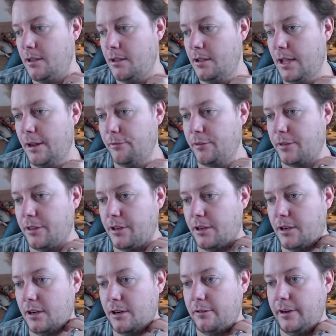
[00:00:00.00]

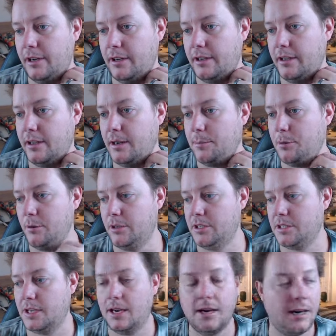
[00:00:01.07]
everything around here up on
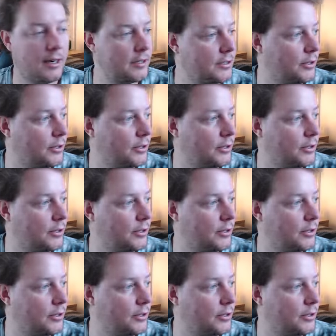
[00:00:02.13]
this arc.